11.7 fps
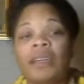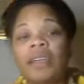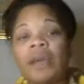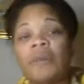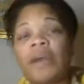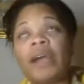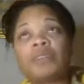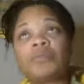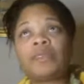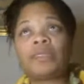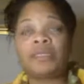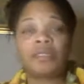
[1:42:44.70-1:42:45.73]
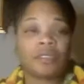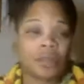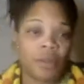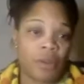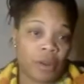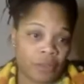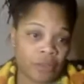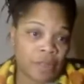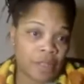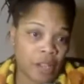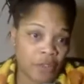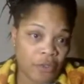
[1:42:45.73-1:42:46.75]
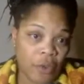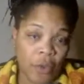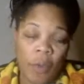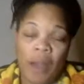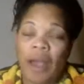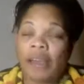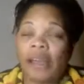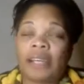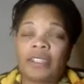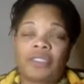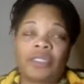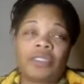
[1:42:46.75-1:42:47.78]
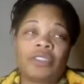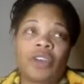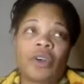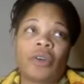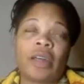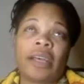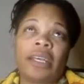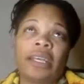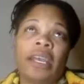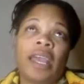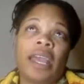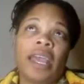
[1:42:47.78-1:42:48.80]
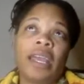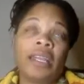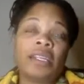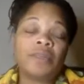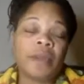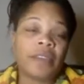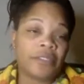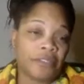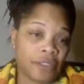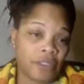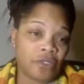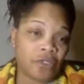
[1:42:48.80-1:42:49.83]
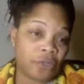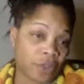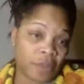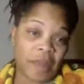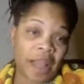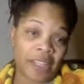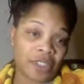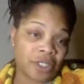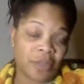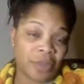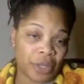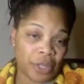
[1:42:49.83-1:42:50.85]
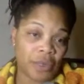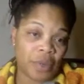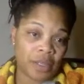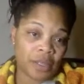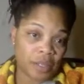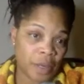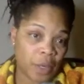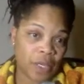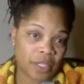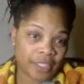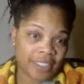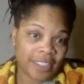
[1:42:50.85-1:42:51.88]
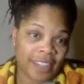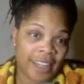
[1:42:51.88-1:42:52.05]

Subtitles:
Yeah, my husband used to work for himself for a while, actually. So, like, it is beneficial for them actually to bring you on as a partner.